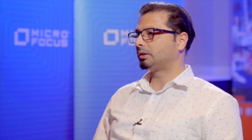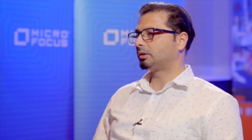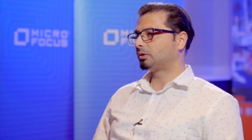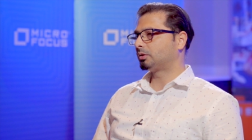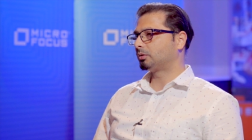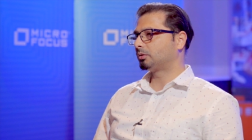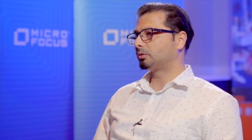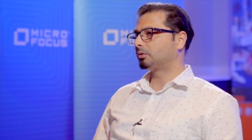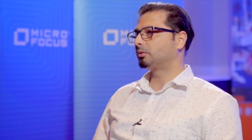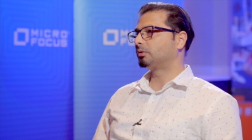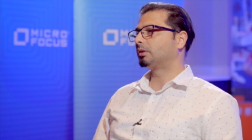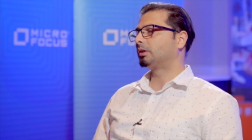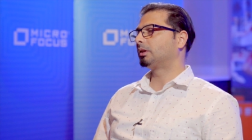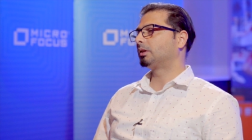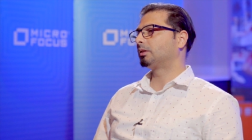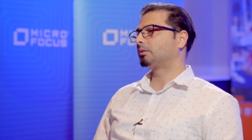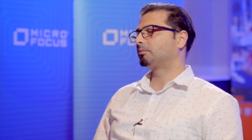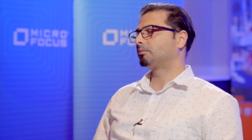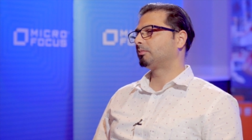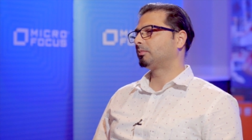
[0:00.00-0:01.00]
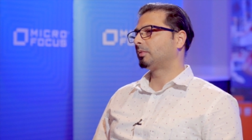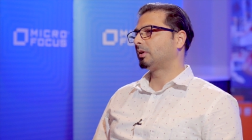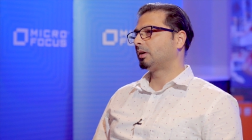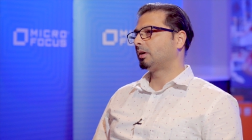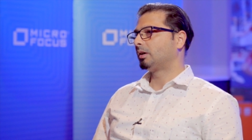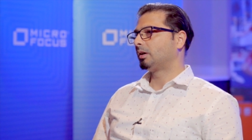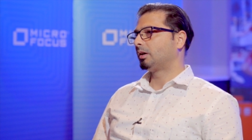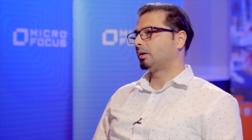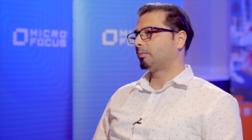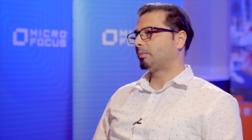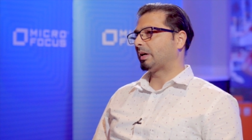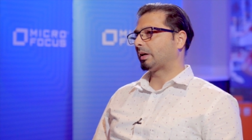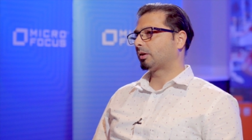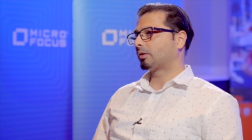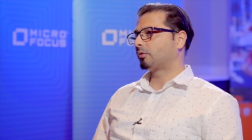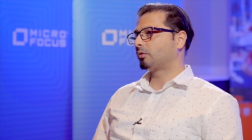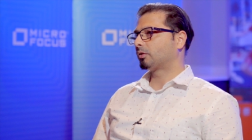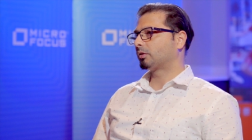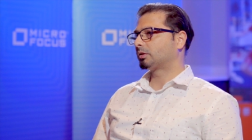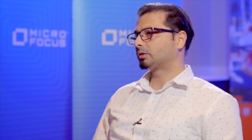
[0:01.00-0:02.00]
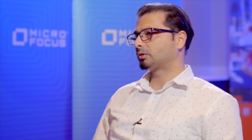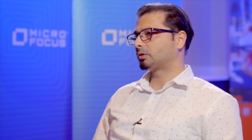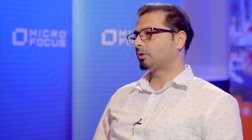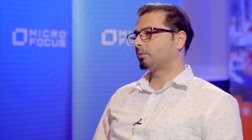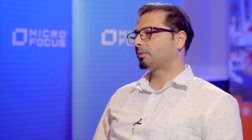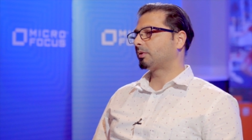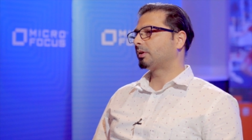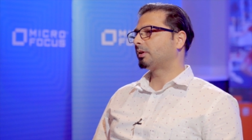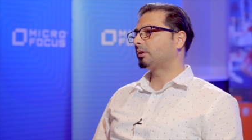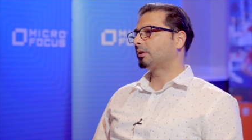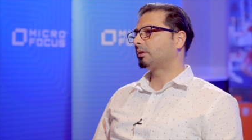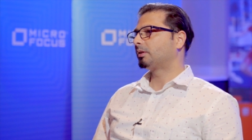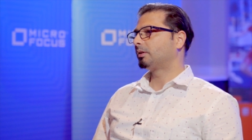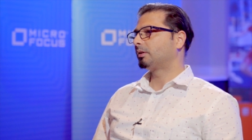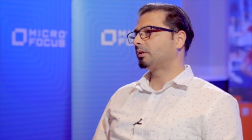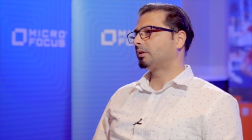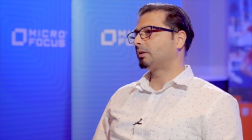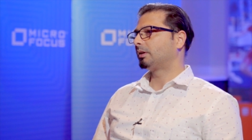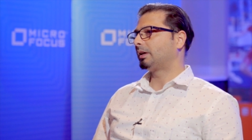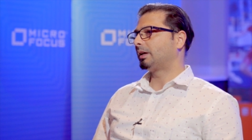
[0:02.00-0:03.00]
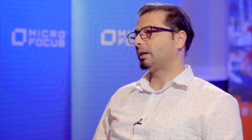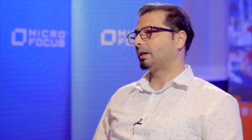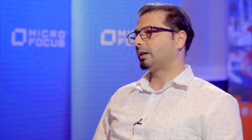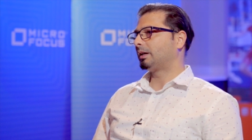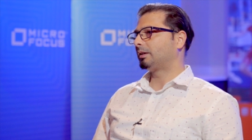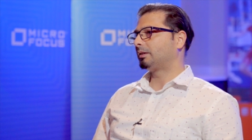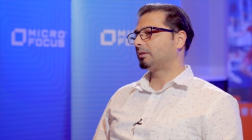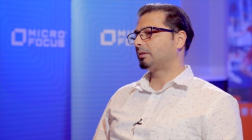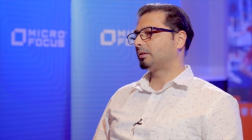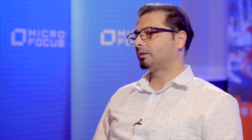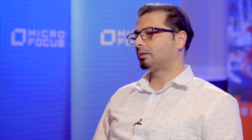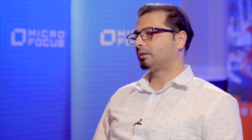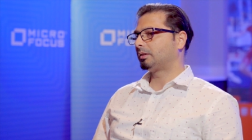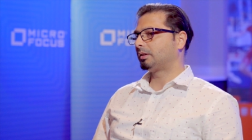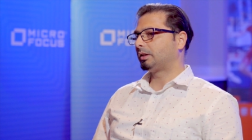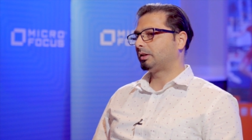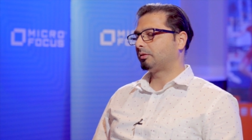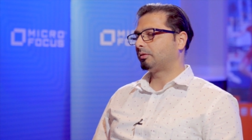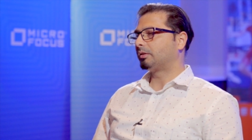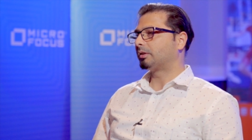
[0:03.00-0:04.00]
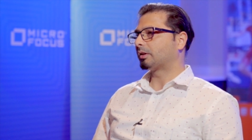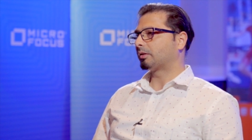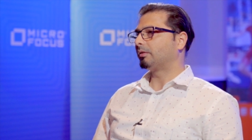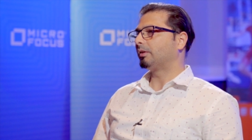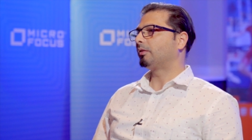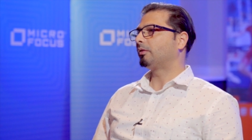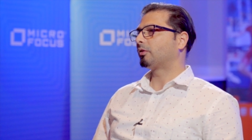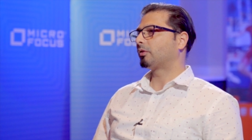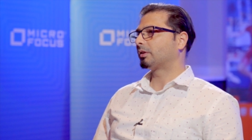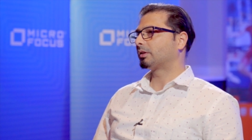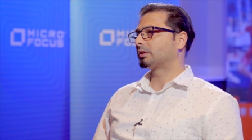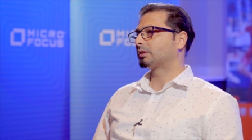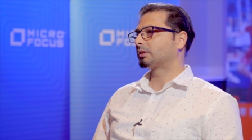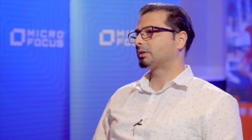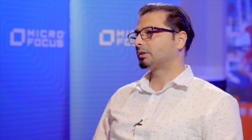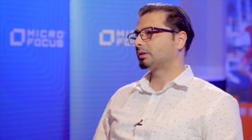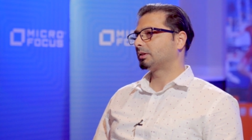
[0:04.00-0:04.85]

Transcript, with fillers: into uh, Micro Focus StormRunner and uh, it worked well for us.